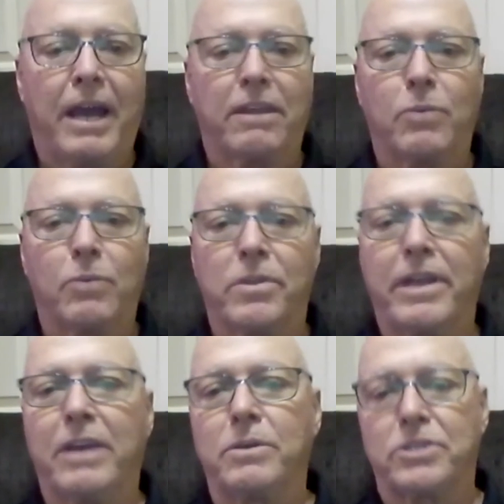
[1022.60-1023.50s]
well,
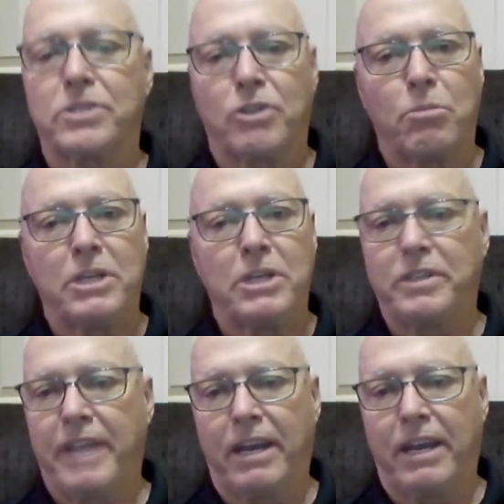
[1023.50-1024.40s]
thank you so much for
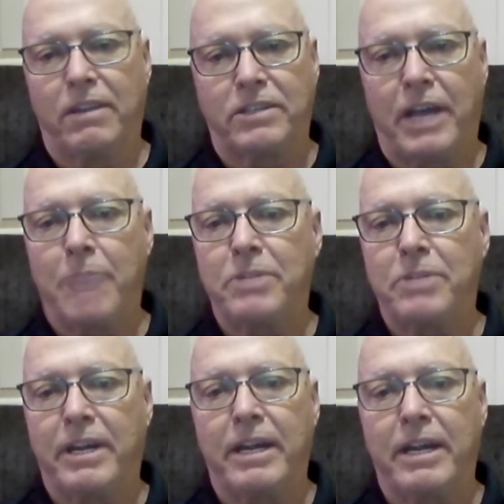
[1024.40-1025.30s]
taking the time
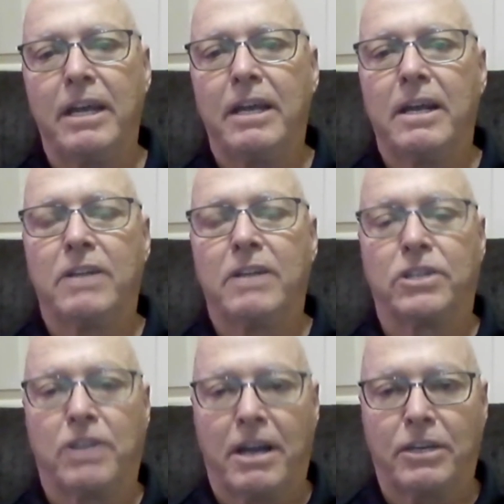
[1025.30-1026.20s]
today to
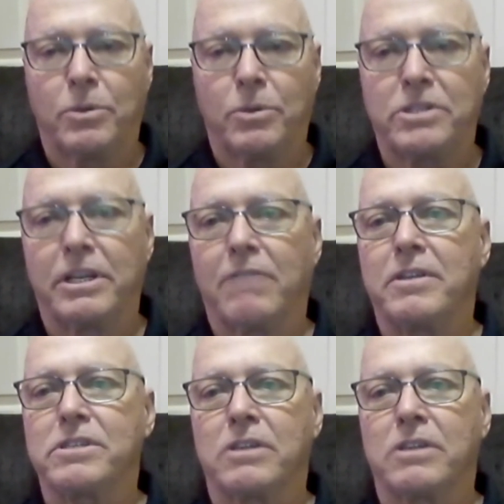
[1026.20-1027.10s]
talk to us and giving us
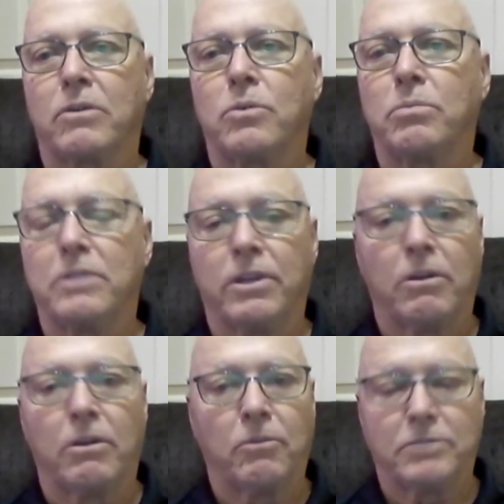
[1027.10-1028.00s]
so, you
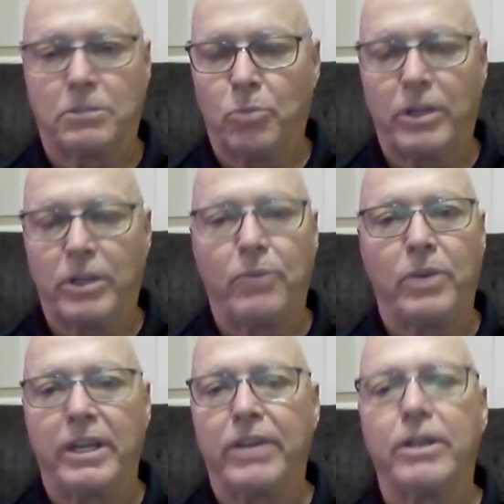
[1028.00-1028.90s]
know, some really,
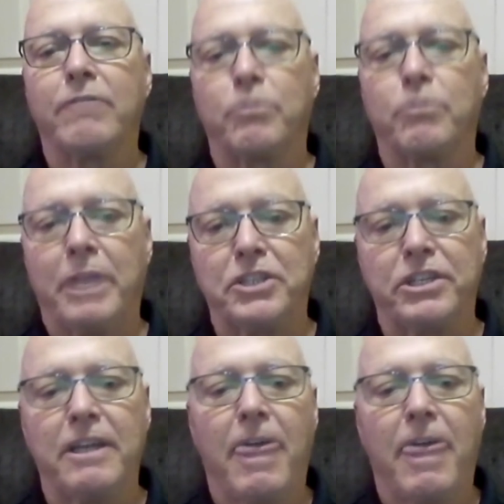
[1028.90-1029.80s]
really good
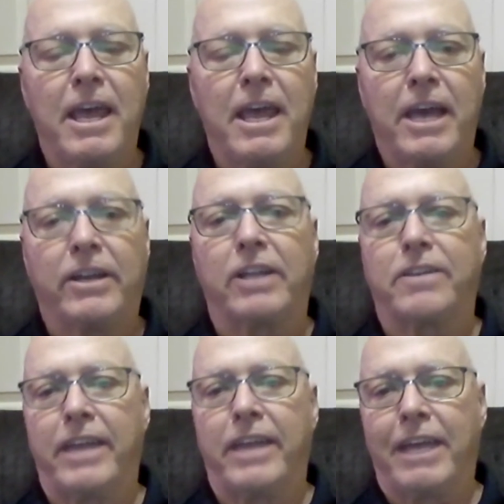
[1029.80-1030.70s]
information. And I'd like to
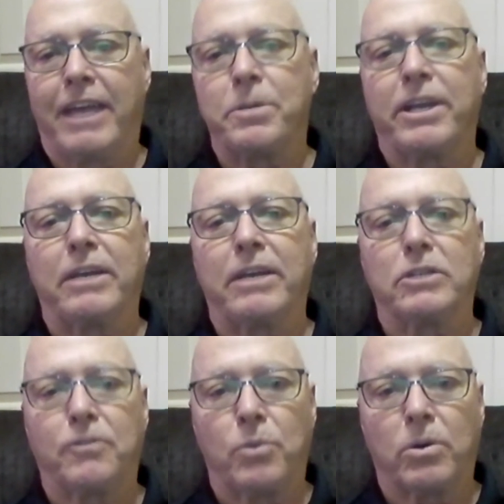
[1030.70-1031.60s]
thank everybody else
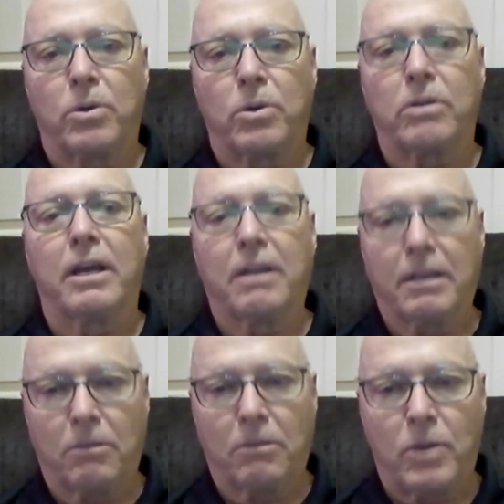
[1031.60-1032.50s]
for
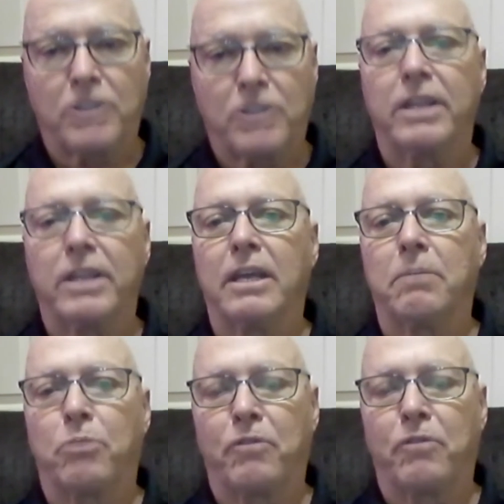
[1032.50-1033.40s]
watching
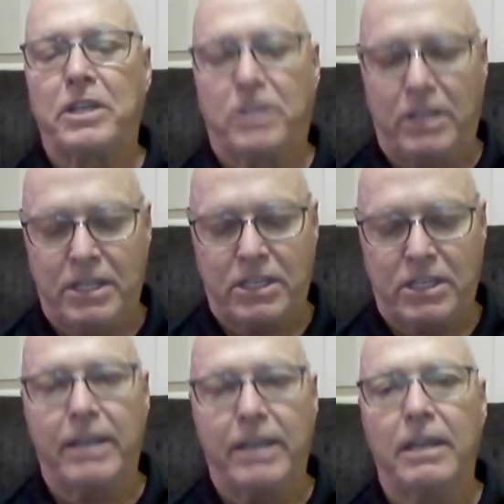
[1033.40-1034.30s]
the Professional
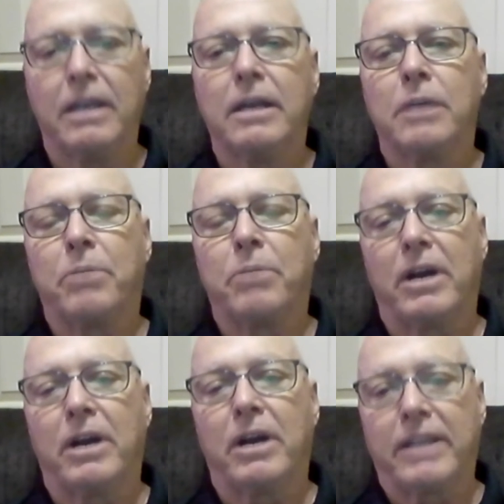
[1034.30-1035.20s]
Insight
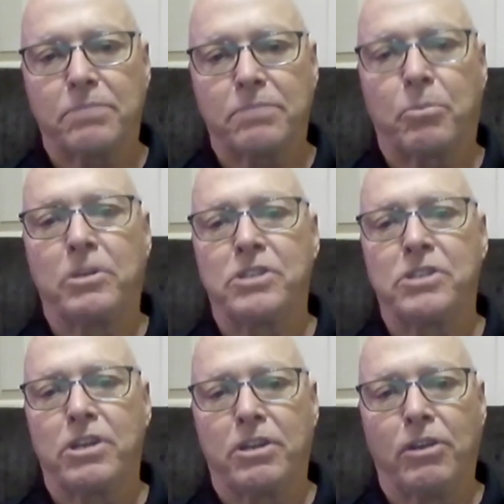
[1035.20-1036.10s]
podcast
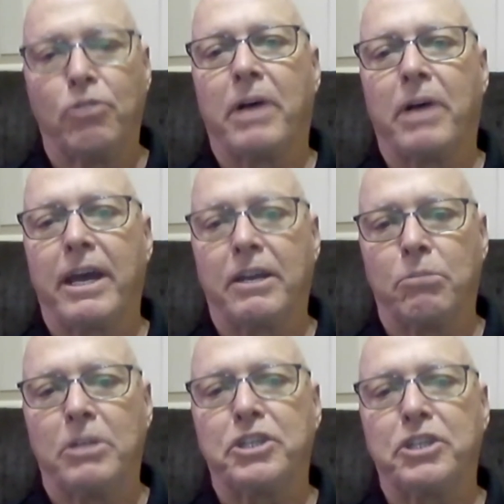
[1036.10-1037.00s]
presented to you by
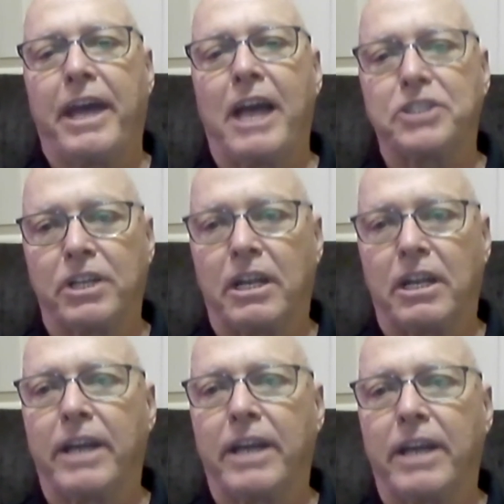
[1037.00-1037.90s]
Dementia Action Alliance.